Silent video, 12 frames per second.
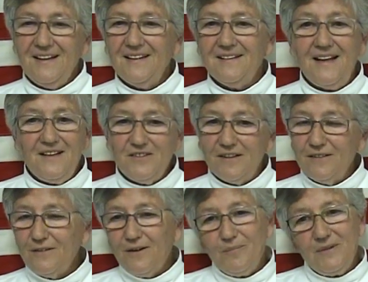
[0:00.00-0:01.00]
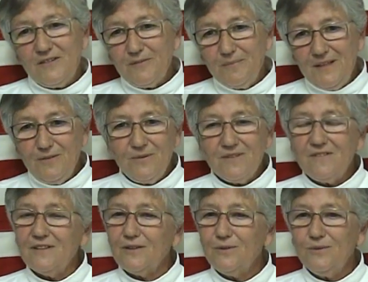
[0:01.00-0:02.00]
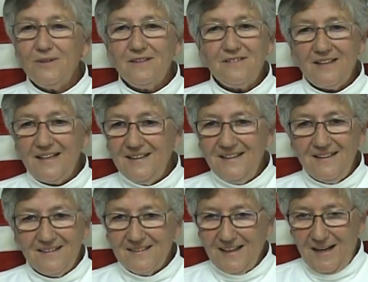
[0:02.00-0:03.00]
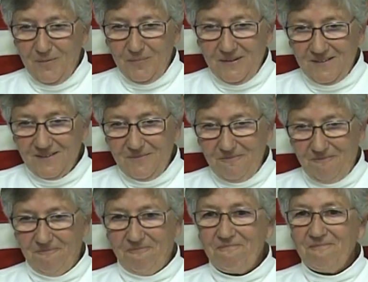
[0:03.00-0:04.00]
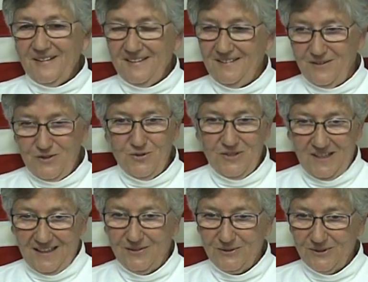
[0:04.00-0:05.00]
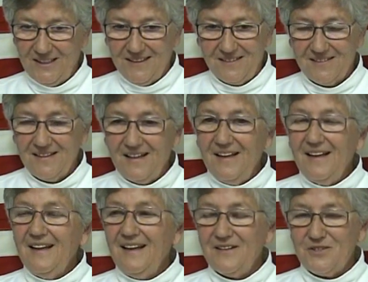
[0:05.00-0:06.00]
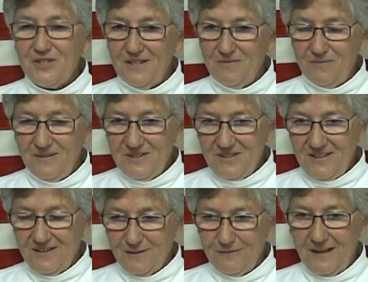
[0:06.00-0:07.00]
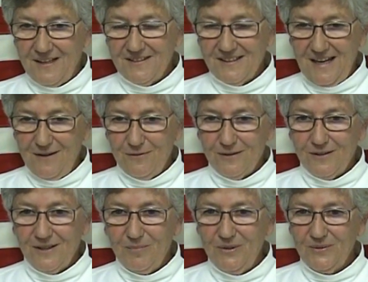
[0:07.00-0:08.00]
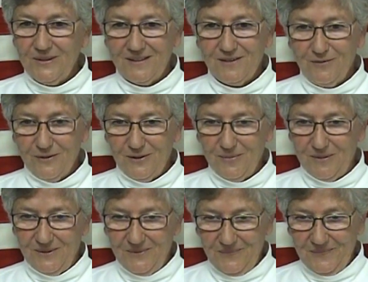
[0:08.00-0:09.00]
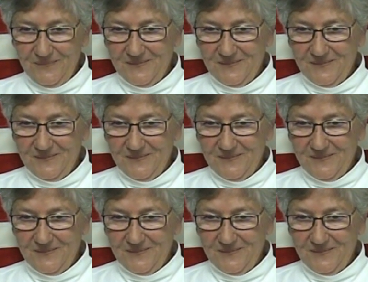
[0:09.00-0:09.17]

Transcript: And they just thought Miss Smith was the coolest lady on campus. Mm. These junior high school kids. Yeah. And she, her father gave her a Buick convertible,